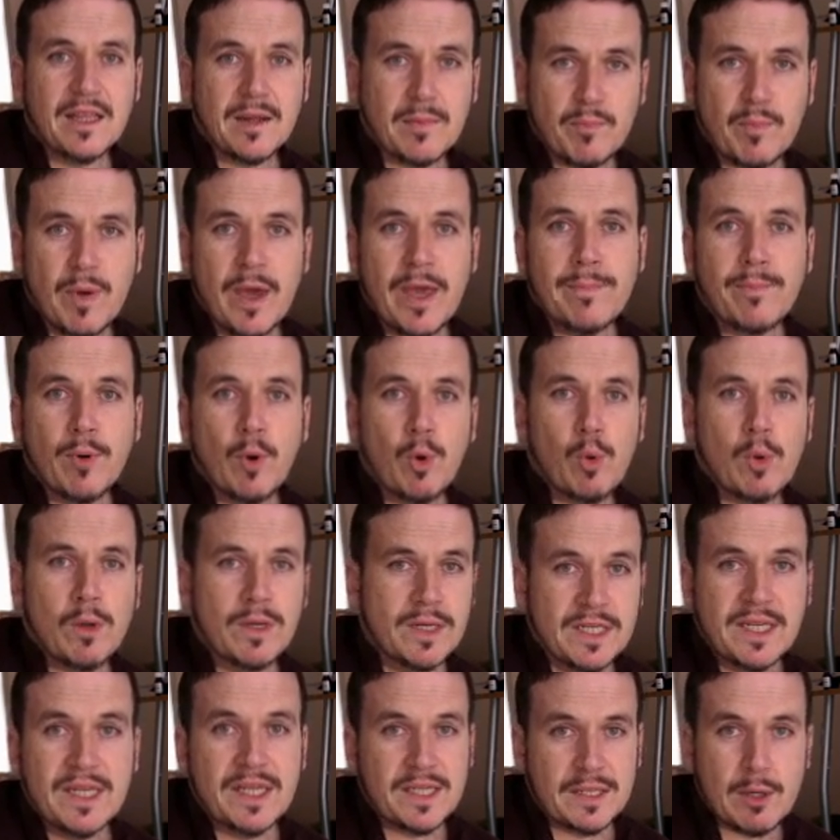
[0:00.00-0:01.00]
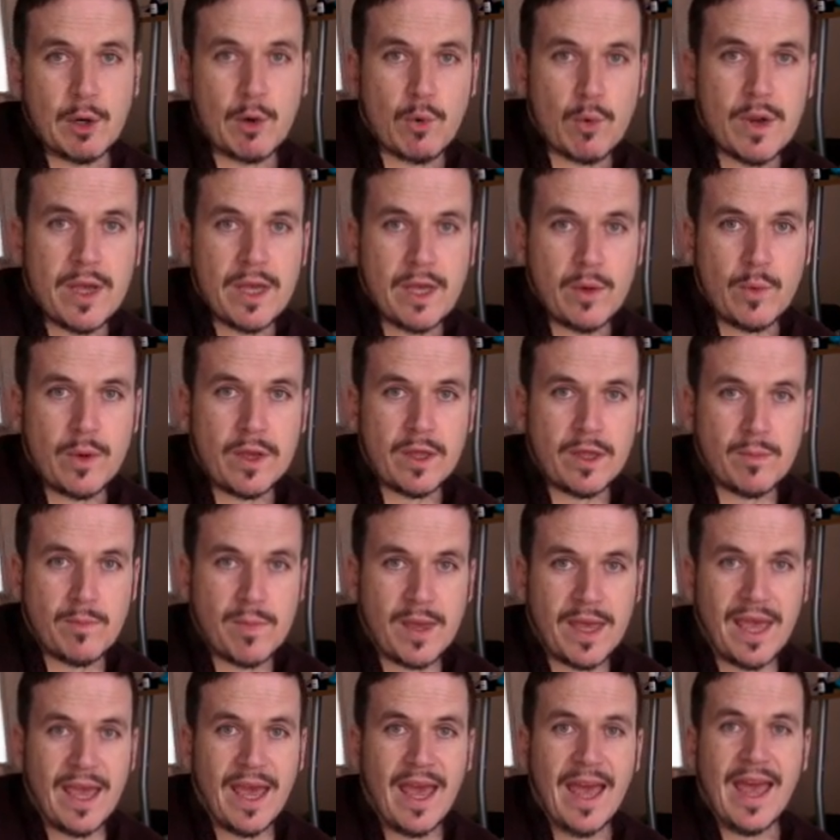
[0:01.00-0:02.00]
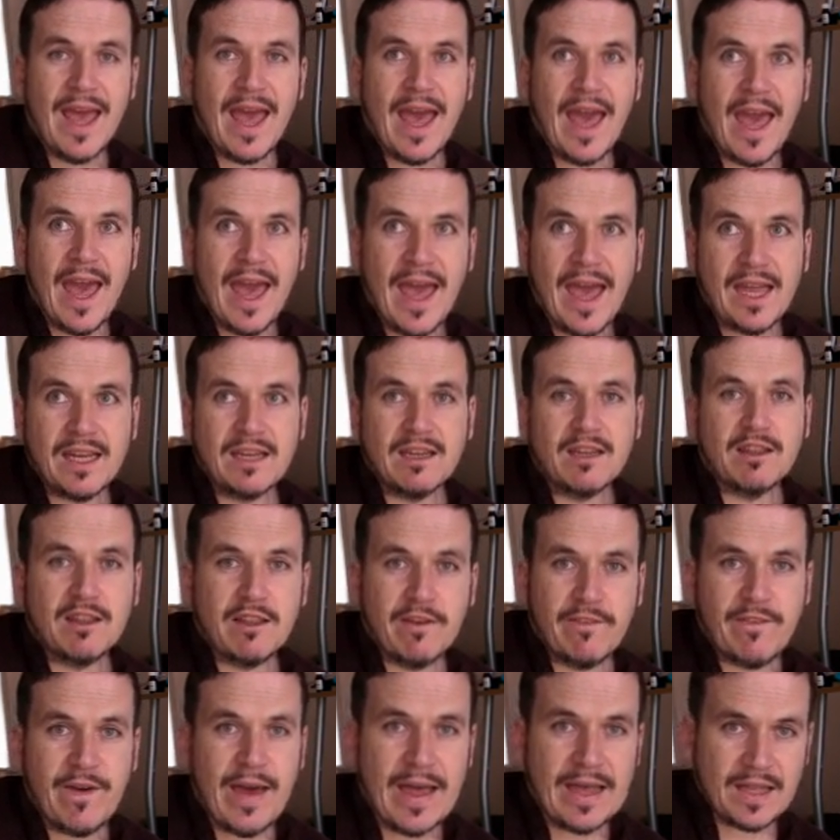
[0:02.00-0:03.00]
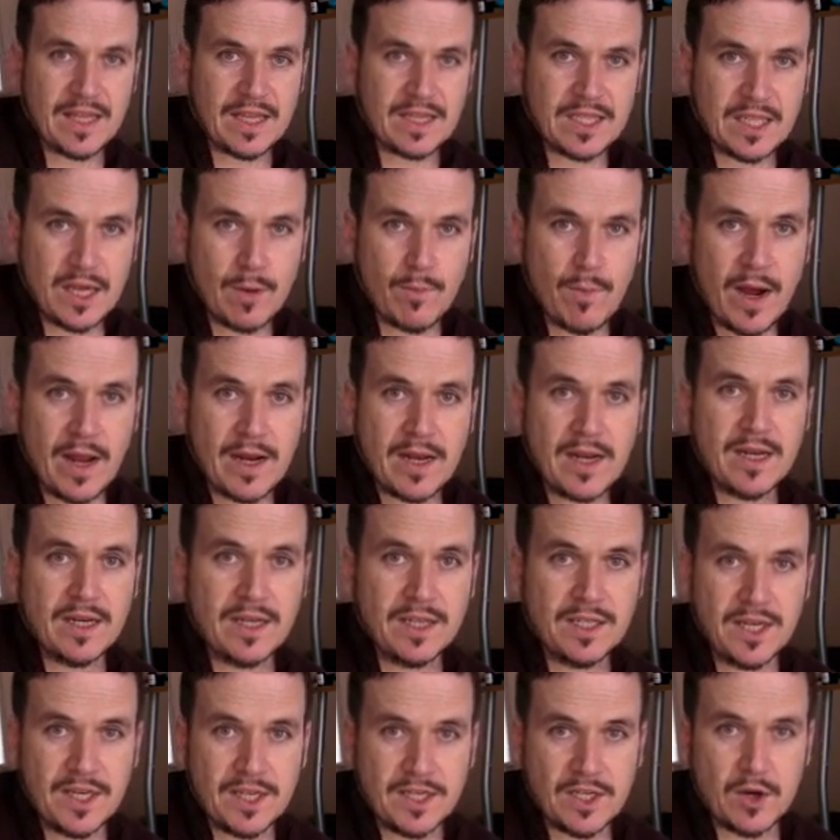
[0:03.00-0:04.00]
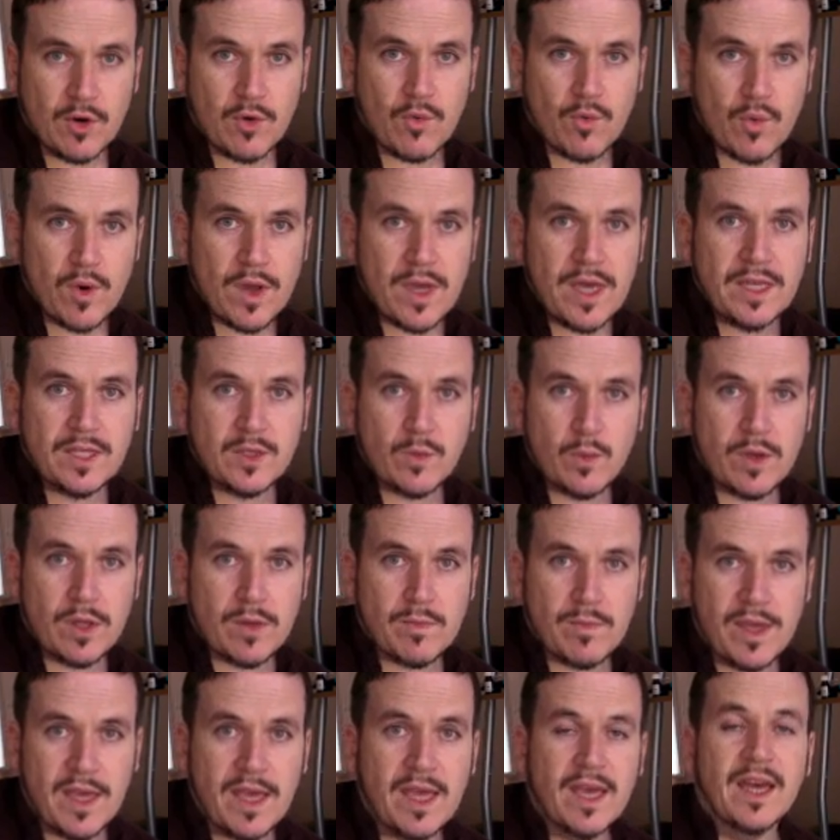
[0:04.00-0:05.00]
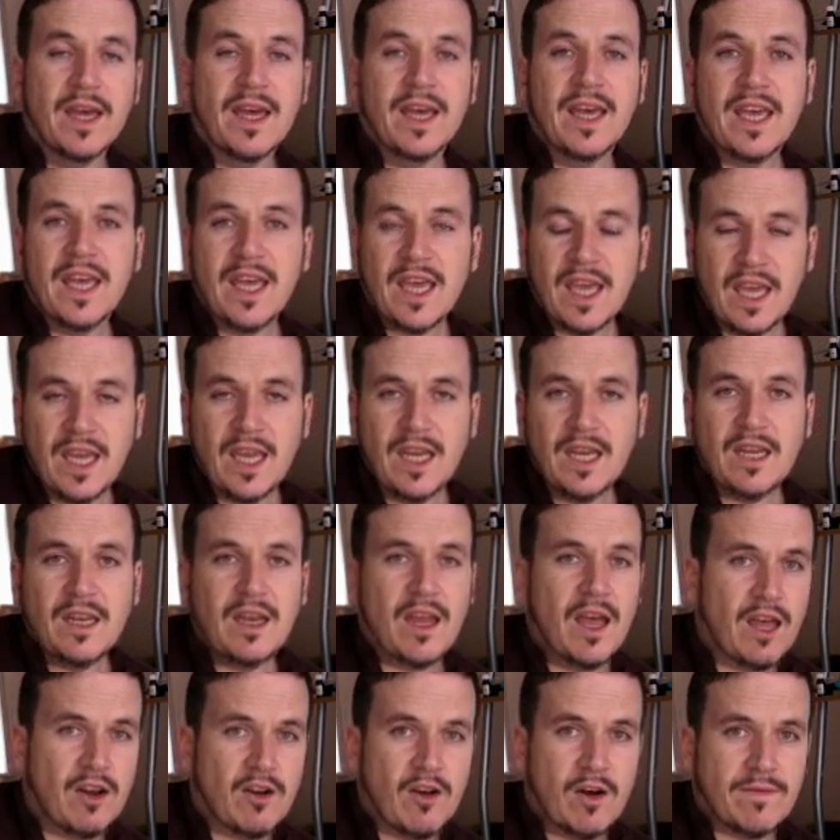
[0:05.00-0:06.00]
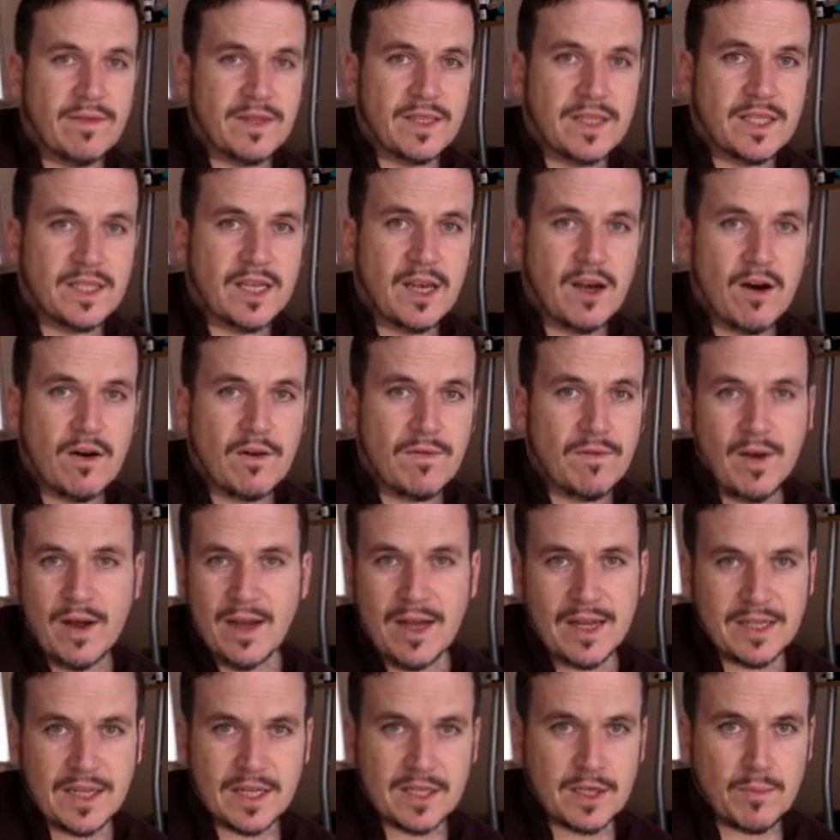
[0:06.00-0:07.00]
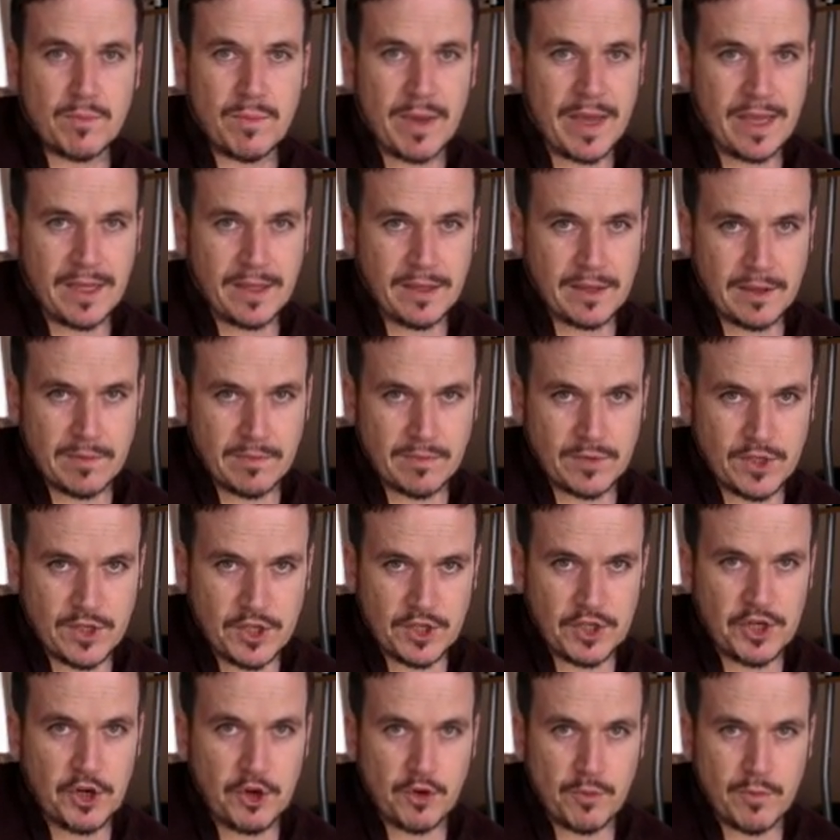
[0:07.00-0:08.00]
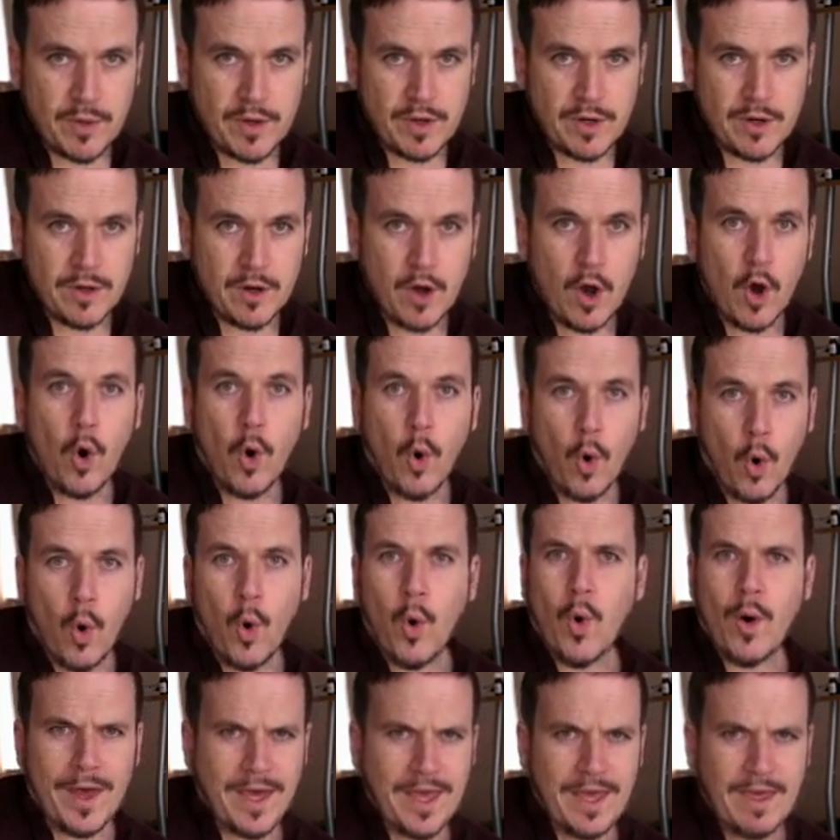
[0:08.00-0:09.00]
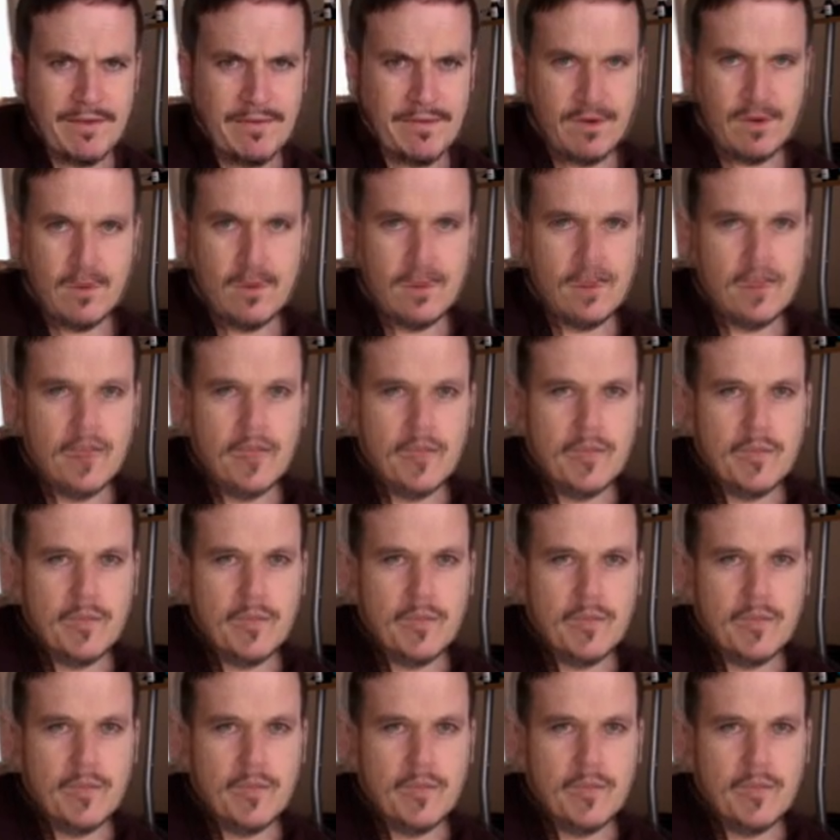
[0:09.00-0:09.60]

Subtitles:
that people disagree with me. And the fact that someone disagrees with me in and of itself doesn't make them stupid or evil.